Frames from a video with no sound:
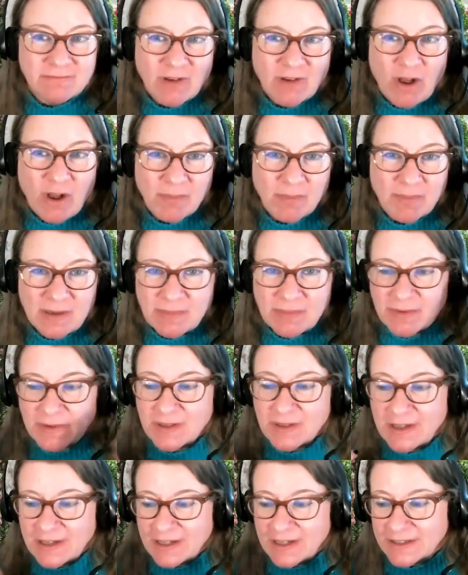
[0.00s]
all people,
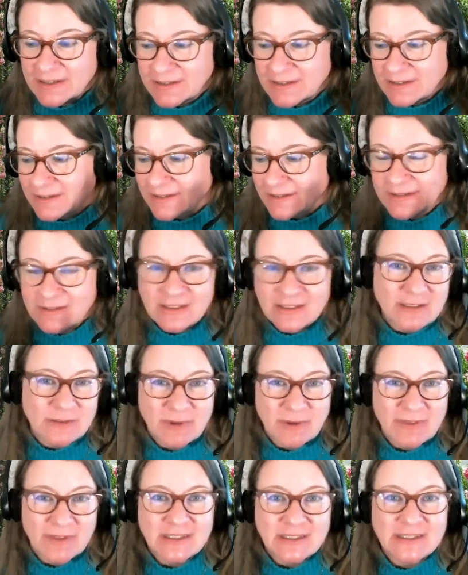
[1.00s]
I guess, is
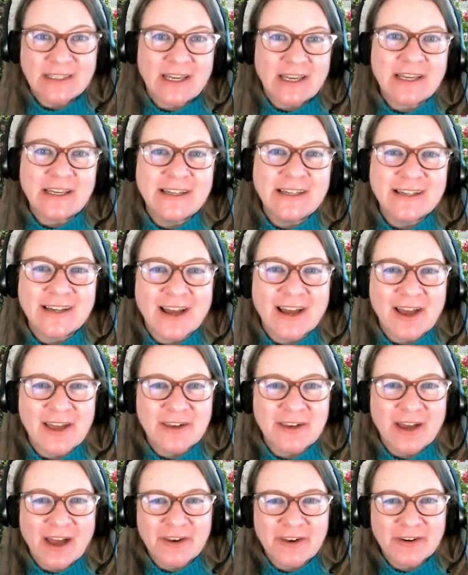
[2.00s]
what they say.
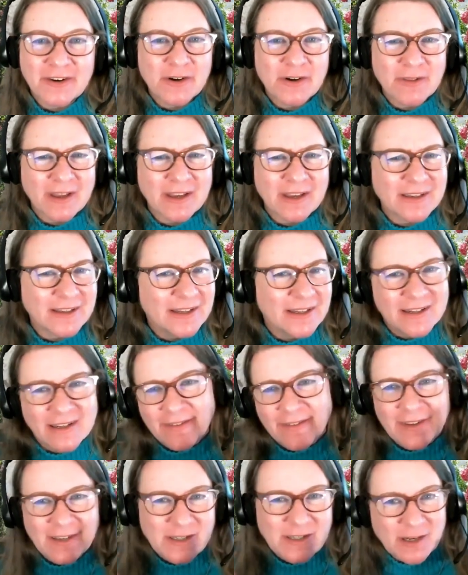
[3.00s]
I don't know, like,
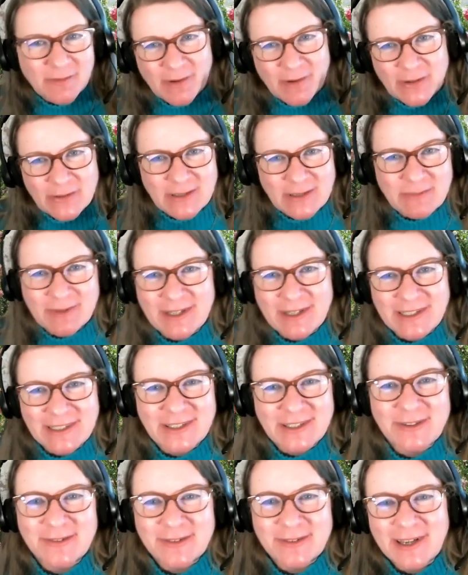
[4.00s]
if they took a vote
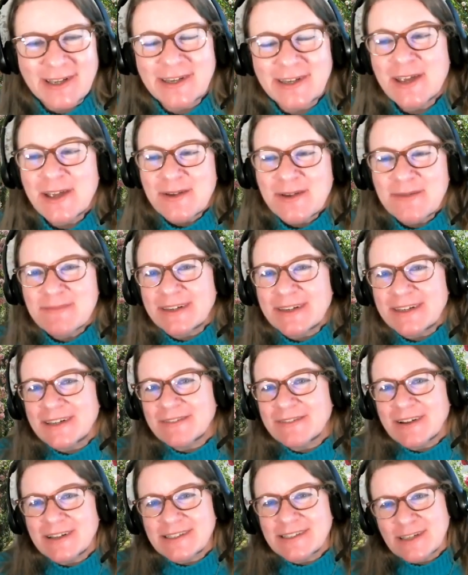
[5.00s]
someplace or what. But
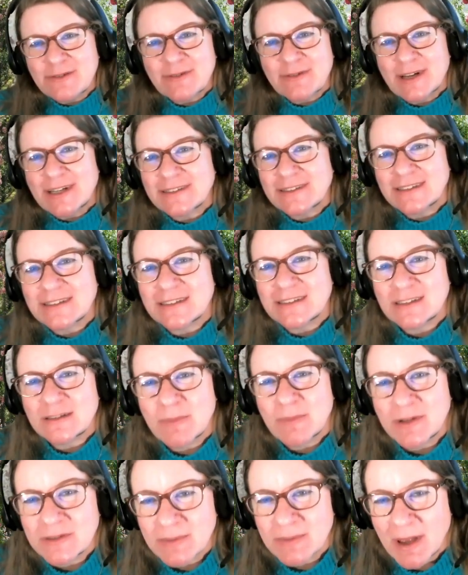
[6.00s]
anyway, St. Francis is the
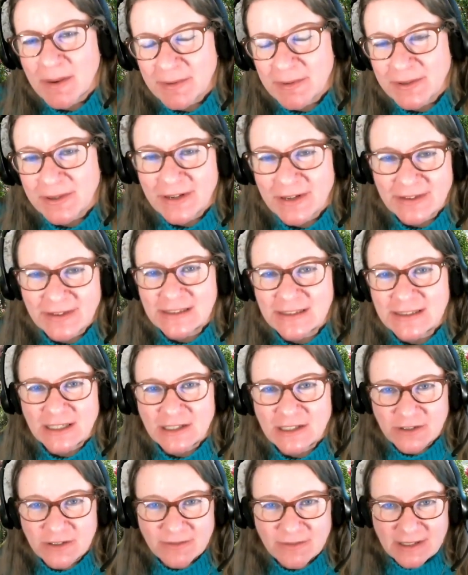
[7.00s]
most popular, and then
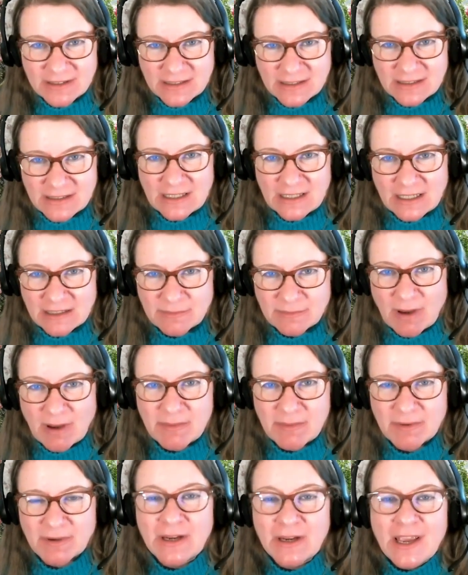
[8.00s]
St. Therese is the next
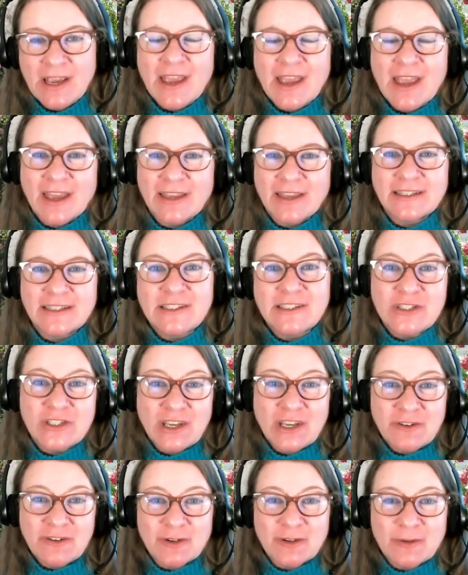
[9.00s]
popular. And in
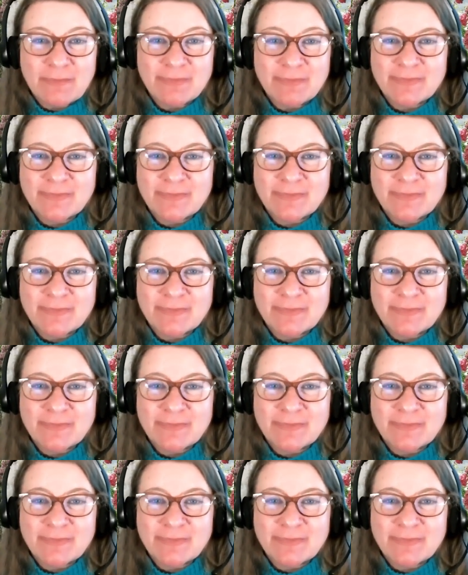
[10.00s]
general,